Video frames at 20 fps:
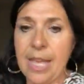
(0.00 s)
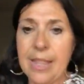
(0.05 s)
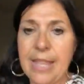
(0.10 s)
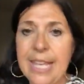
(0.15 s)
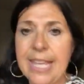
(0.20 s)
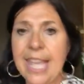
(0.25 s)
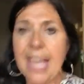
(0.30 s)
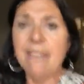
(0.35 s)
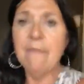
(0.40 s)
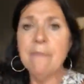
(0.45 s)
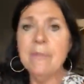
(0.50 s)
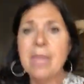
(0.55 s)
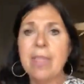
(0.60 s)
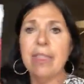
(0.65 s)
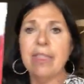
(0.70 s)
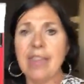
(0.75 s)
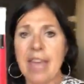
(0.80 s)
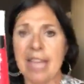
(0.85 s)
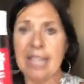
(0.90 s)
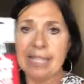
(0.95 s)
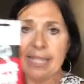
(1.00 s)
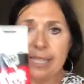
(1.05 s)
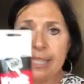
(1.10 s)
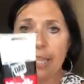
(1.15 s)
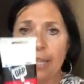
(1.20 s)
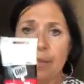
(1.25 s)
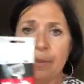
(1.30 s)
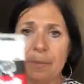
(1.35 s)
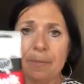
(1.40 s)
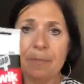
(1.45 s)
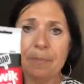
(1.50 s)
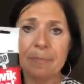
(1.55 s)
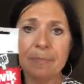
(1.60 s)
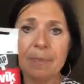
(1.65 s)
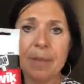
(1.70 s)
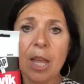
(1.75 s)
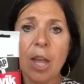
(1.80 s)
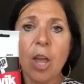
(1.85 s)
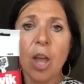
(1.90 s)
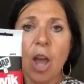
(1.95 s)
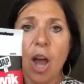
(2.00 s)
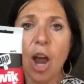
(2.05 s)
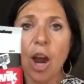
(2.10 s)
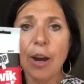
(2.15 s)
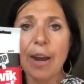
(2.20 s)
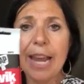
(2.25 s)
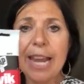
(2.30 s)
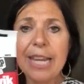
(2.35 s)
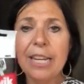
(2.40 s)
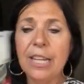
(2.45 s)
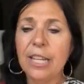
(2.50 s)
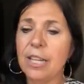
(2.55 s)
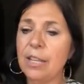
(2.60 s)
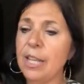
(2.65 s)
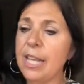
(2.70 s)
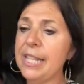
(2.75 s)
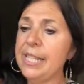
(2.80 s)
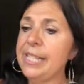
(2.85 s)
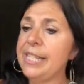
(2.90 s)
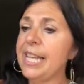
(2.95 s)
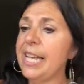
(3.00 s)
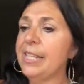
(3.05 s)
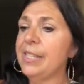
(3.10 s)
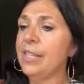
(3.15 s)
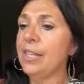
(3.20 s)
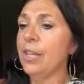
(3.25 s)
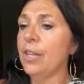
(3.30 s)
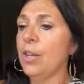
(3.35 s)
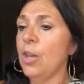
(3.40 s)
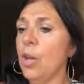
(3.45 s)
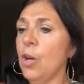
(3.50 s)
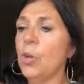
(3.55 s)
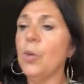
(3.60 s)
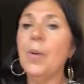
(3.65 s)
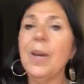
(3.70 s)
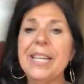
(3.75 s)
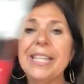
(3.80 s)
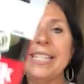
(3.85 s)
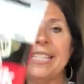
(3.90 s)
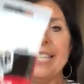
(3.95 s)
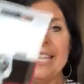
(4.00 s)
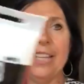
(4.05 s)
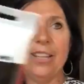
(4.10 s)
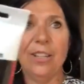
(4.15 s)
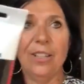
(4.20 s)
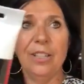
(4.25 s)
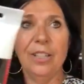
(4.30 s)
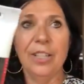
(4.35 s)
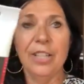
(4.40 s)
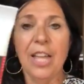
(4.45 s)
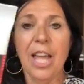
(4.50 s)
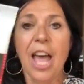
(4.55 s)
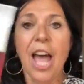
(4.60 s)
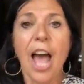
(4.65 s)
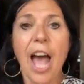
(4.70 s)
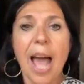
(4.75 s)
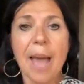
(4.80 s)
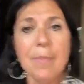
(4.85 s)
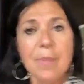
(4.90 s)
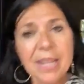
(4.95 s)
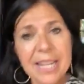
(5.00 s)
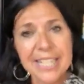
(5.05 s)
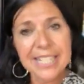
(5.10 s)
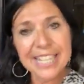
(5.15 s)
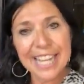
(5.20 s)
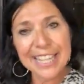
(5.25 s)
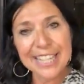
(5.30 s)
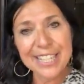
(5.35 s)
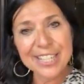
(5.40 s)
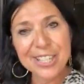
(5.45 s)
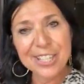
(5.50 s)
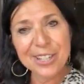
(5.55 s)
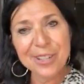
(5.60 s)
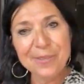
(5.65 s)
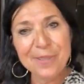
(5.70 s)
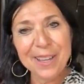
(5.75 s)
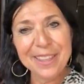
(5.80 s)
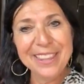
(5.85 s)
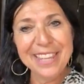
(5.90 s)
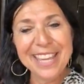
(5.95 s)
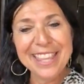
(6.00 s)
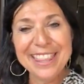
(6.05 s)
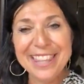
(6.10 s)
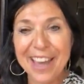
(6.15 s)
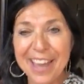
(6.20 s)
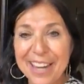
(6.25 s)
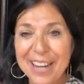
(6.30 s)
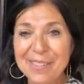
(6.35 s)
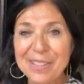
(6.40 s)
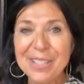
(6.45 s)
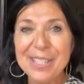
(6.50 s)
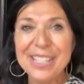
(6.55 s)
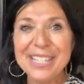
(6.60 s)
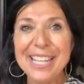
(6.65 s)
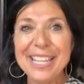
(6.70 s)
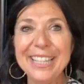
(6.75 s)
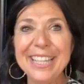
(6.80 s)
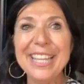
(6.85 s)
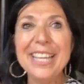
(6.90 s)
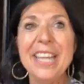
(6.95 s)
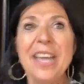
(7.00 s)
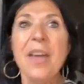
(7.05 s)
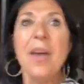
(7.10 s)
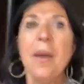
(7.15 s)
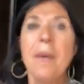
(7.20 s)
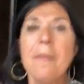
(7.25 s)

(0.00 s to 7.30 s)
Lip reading: they gave me this. All right, it says quick seal. I'm not exactly sure what they thought I was sealing,